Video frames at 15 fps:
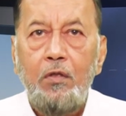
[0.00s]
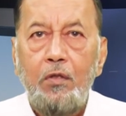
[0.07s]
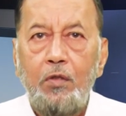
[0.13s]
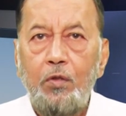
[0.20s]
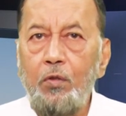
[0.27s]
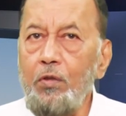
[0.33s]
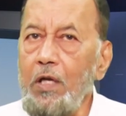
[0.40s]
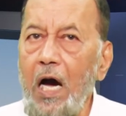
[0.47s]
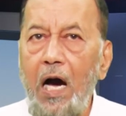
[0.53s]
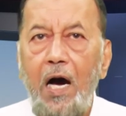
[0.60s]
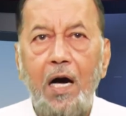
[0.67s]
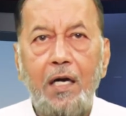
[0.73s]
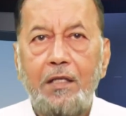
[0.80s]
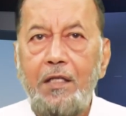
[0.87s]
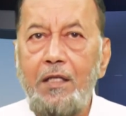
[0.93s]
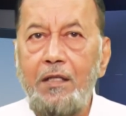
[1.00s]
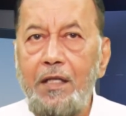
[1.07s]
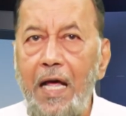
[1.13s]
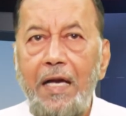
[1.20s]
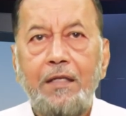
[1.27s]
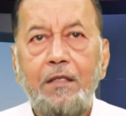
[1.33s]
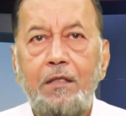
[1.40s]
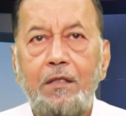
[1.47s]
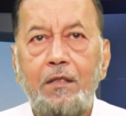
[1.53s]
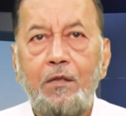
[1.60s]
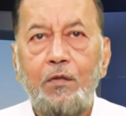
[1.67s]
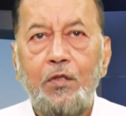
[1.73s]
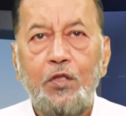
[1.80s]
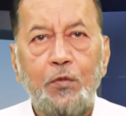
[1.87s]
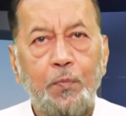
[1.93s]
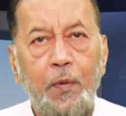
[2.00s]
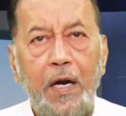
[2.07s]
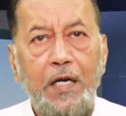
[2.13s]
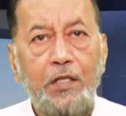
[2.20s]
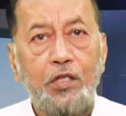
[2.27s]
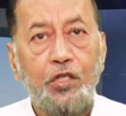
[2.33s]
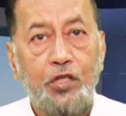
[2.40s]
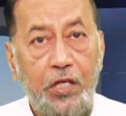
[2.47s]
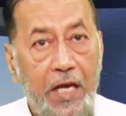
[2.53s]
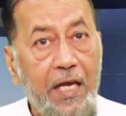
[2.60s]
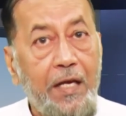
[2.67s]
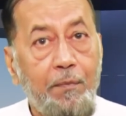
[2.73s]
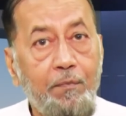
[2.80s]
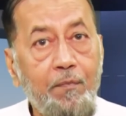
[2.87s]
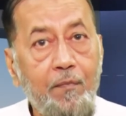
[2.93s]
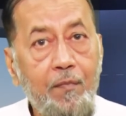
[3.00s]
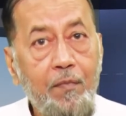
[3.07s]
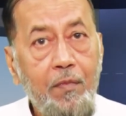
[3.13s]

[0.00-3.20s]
Do not let to spread shame.